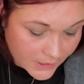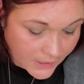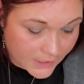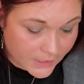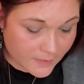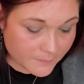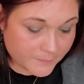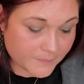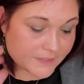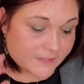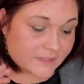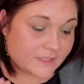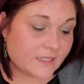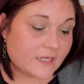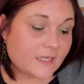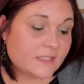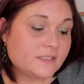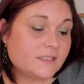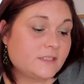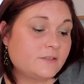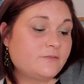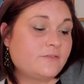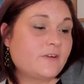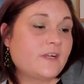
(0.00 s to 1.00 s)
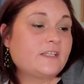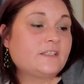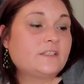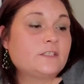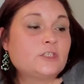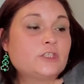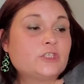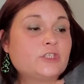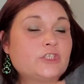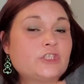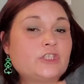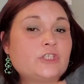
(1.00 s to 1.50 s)
Um, and then I did find
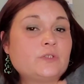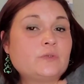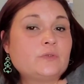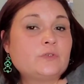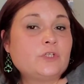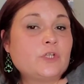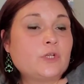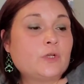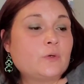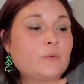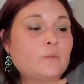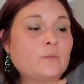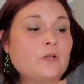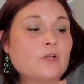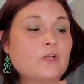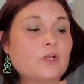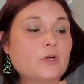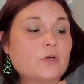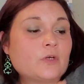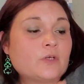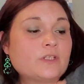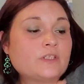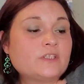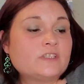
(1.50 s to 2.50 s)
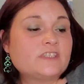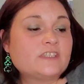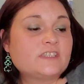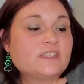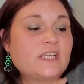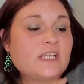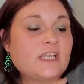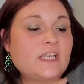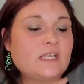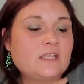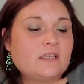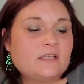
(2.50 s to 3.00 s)
this cute gnome garden
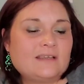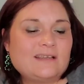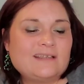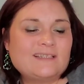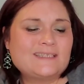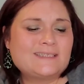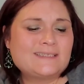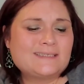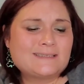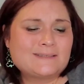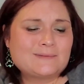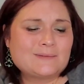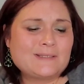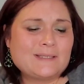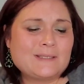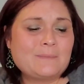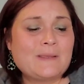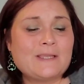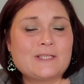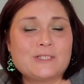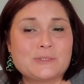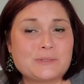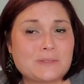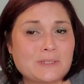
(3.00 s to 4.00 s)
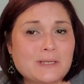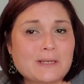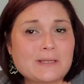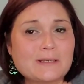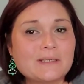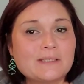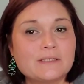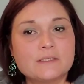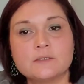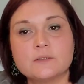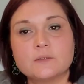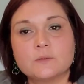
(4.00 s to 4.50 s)
stake. It's like
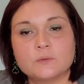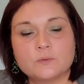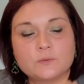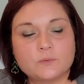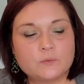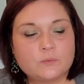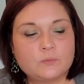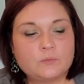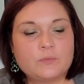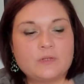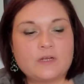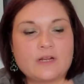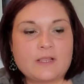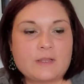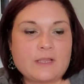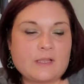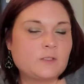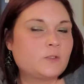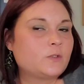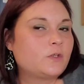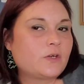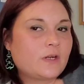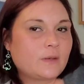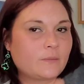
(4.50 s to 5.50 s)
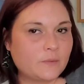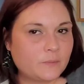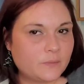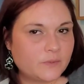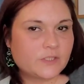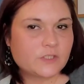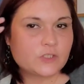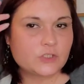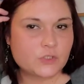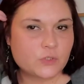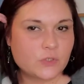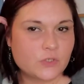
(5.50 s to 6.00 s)
patriotic, but I had to grab it
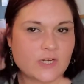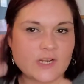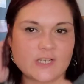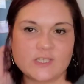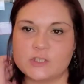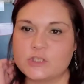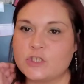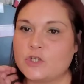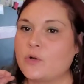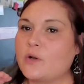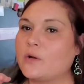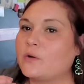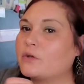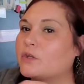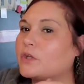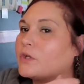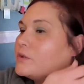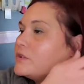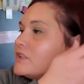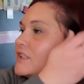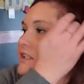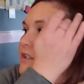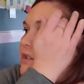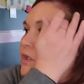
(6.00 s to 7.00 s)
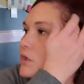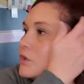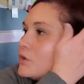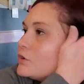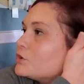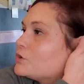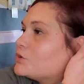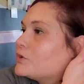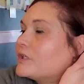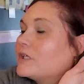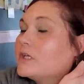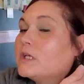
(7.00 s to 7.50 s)
because you guys know how it goes at Dollar
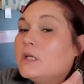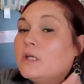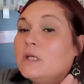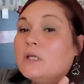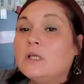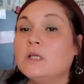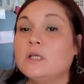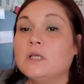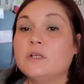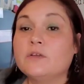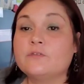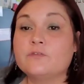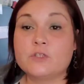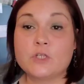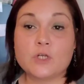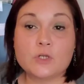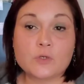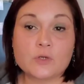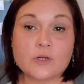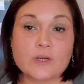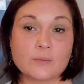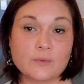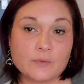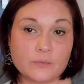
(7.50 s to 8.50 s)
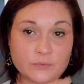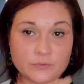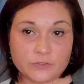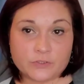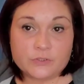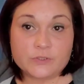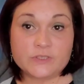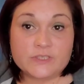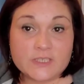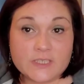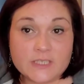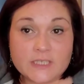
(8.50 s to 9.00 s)
Tree. If you don't grab it when
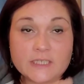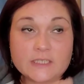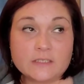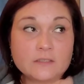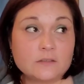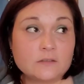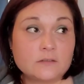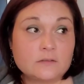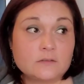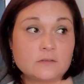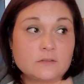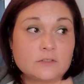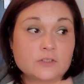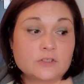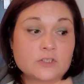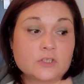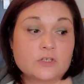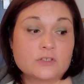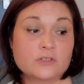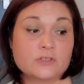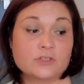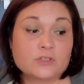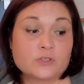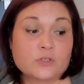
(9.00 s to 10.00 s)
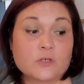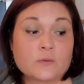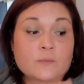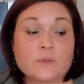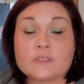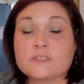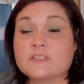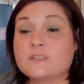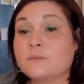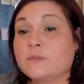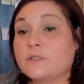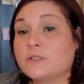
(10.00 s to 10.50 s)
you see it, there's a strong
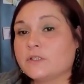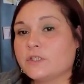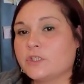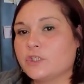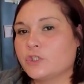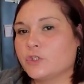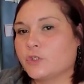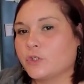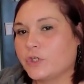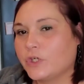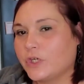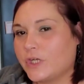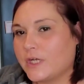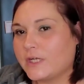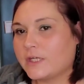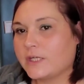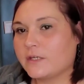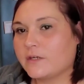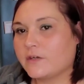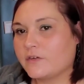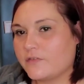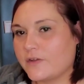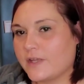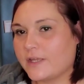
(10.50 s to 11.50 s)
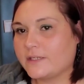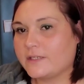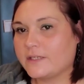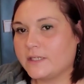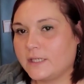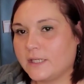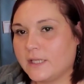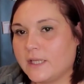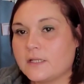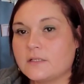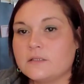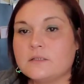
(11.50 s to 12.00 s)
possibility you're not going to find it
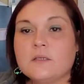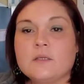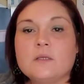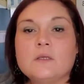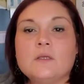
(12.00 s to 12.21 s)
again.